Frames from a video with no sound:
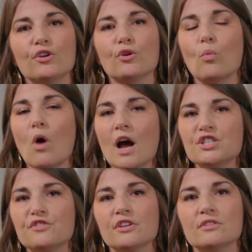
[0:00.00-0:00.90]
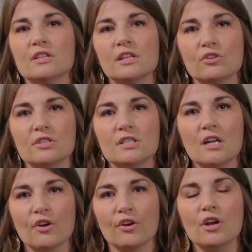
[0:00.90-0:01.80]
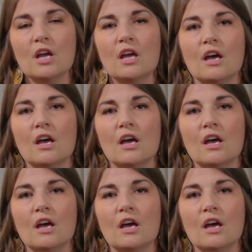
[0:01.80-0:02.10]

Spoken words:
your watch feels a little snugger,